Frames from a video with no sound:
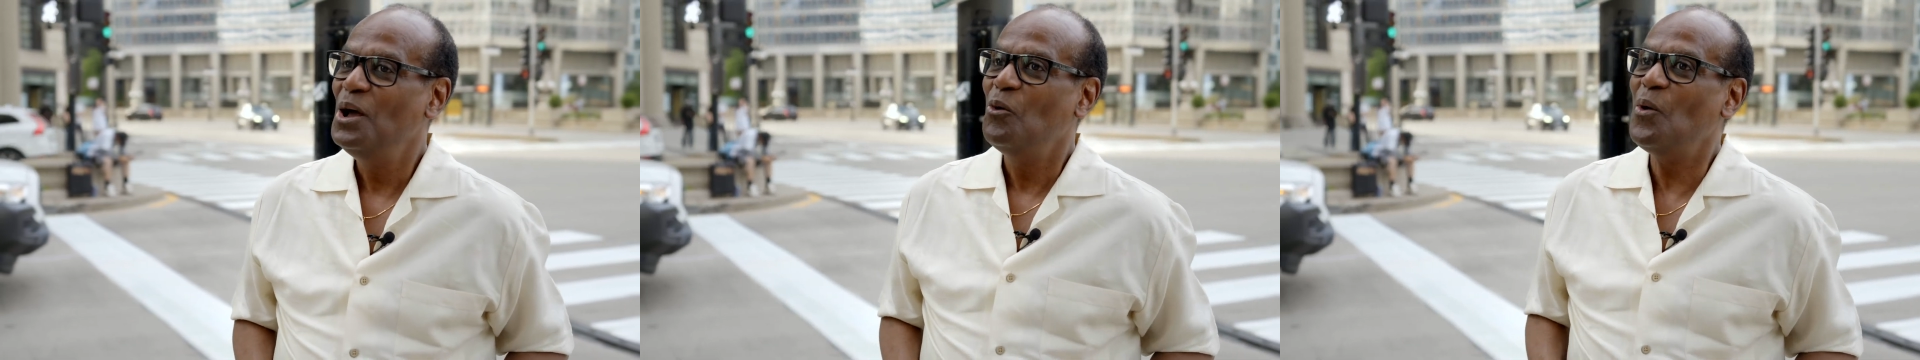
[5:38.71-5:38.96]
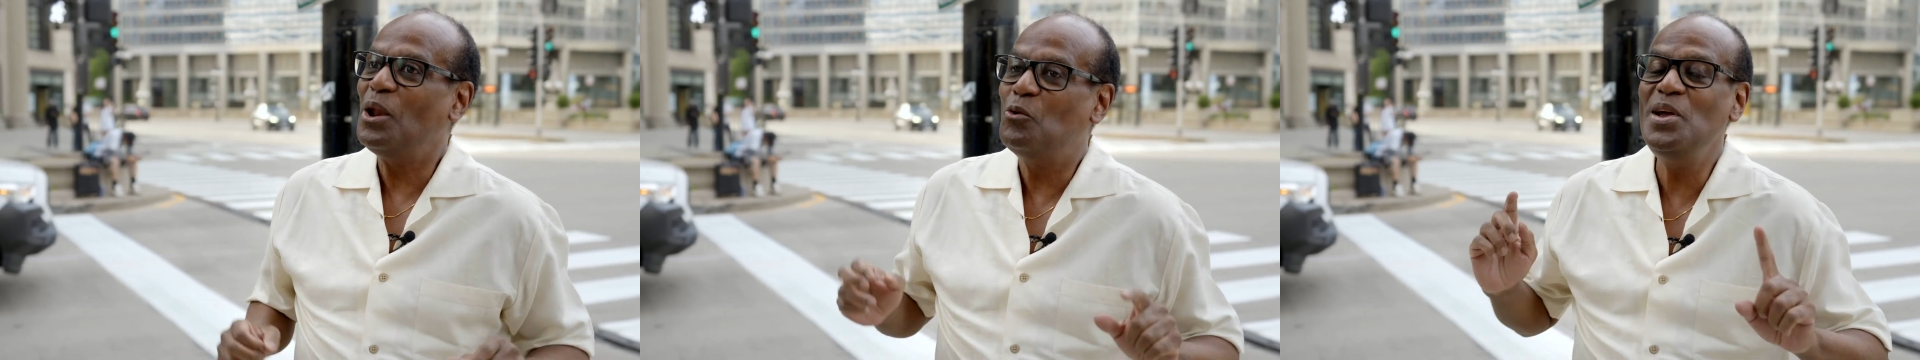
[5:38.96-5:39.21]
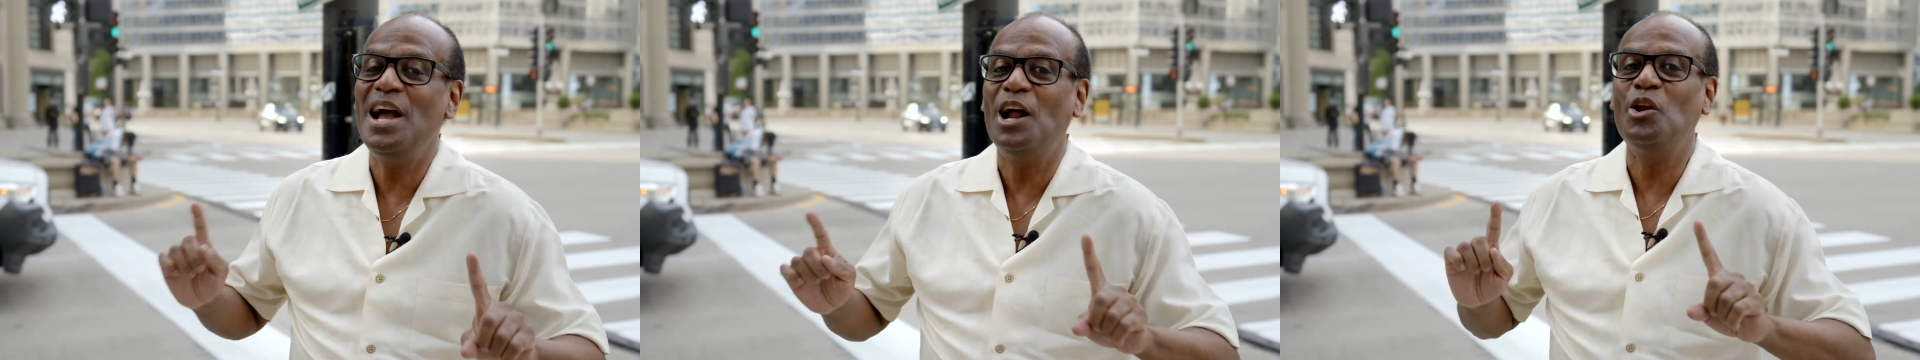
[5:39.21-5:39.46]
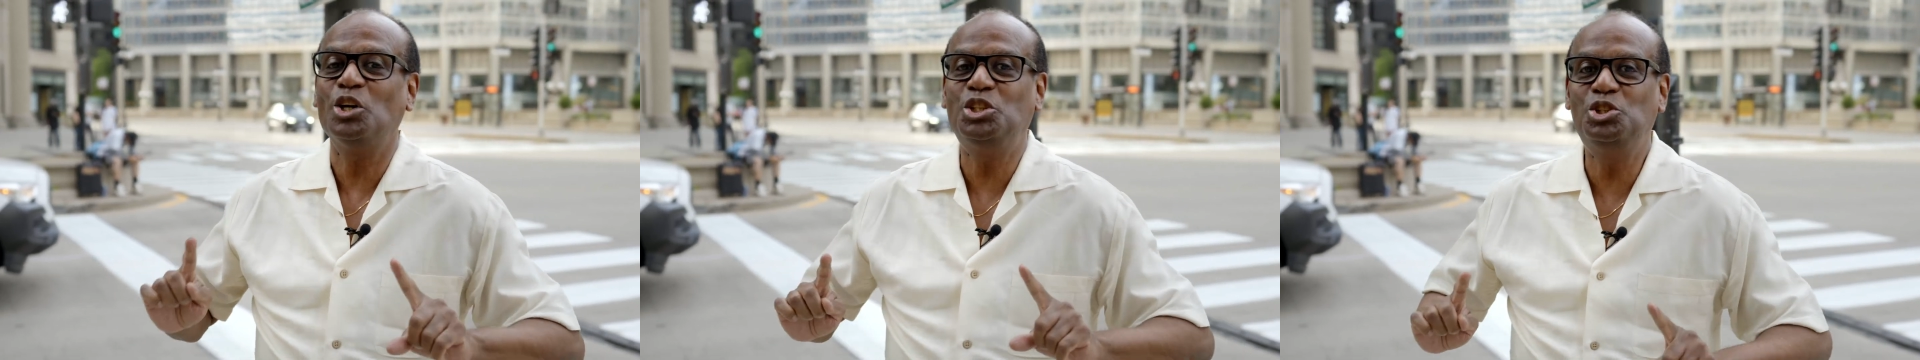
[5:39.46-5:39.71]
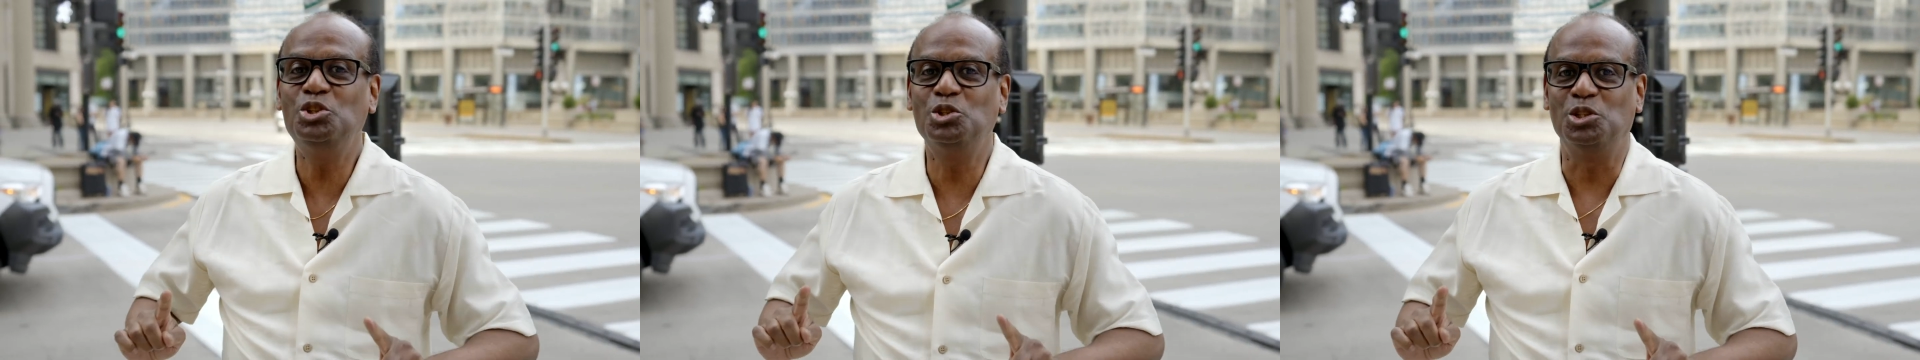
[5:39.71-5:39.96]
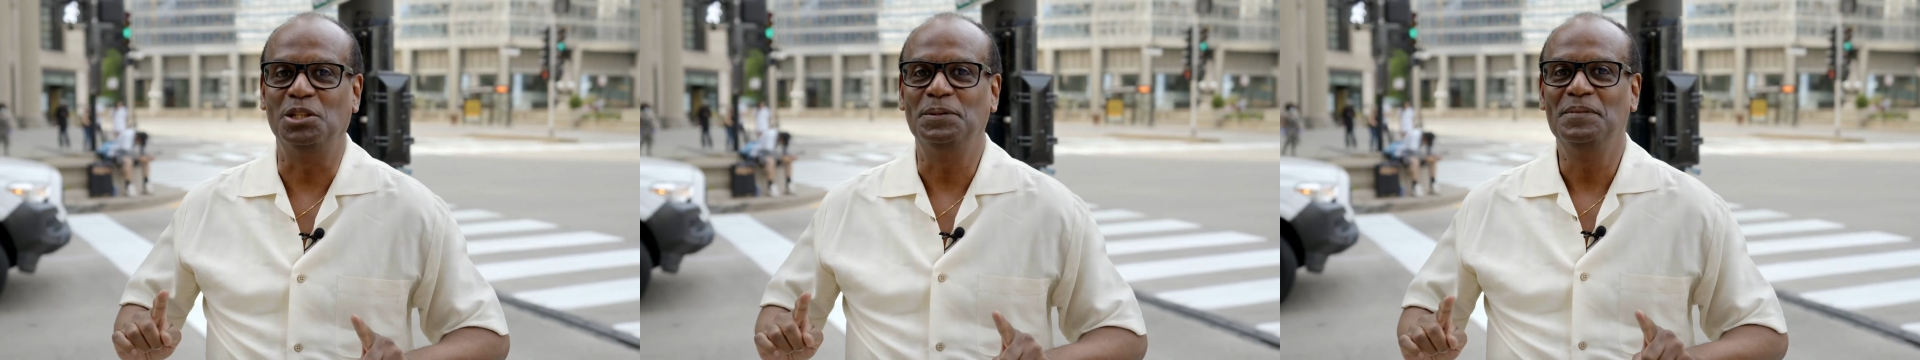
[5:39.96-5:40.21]
Well, we are not
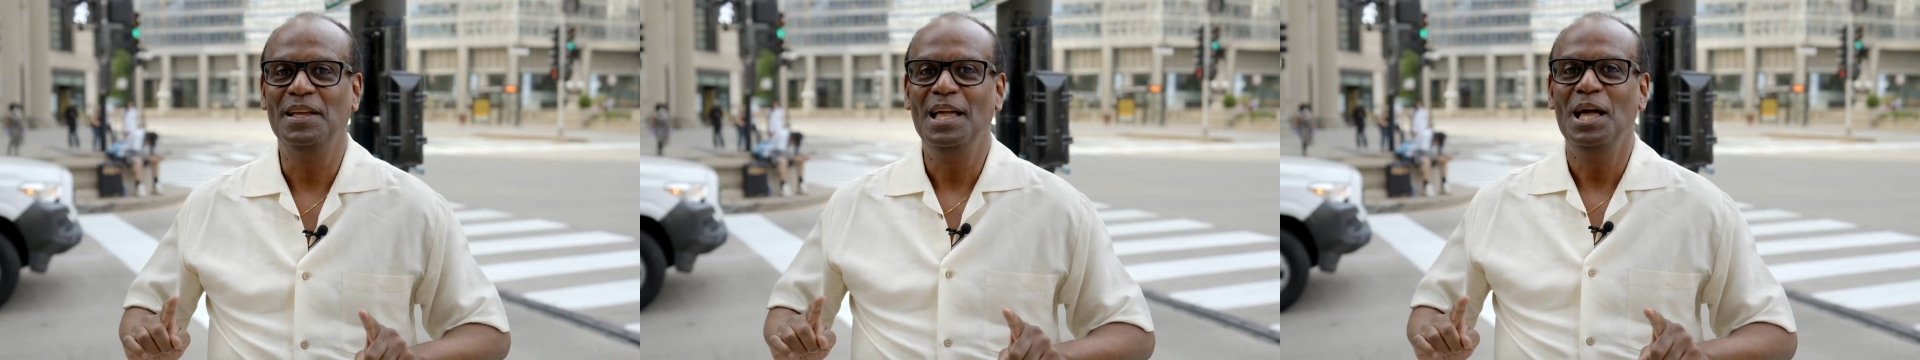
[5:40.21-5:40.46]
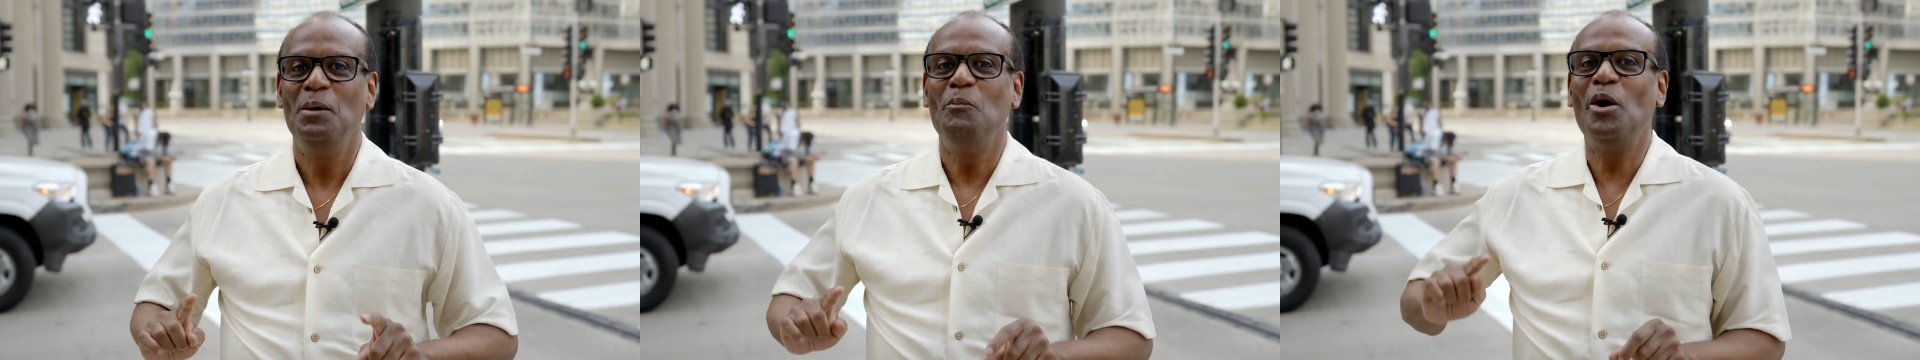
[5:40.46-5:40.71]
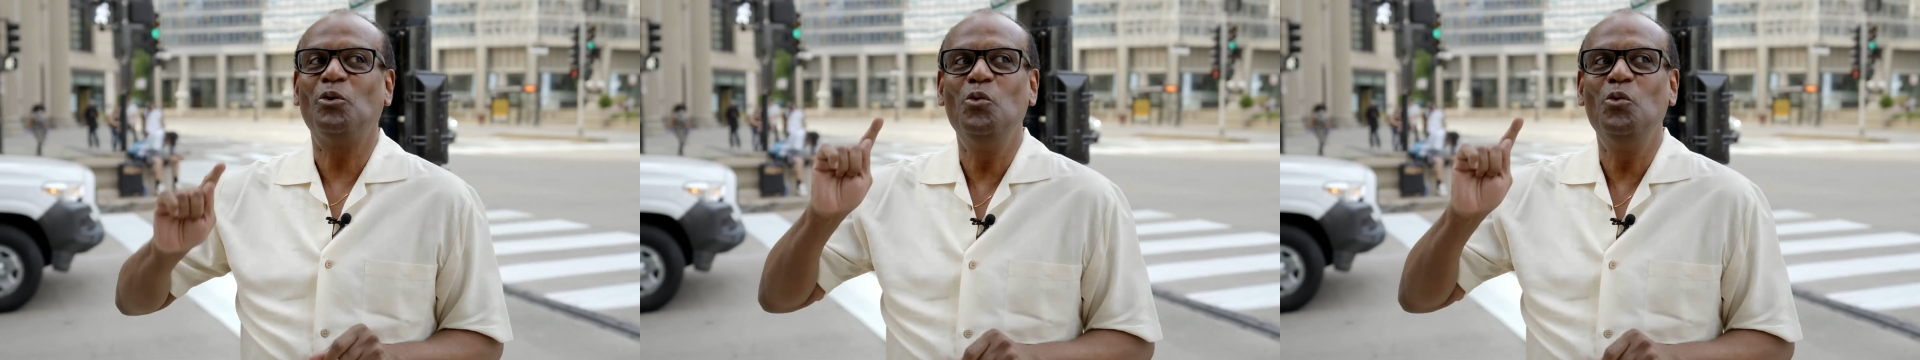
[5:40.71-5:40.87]
sure, but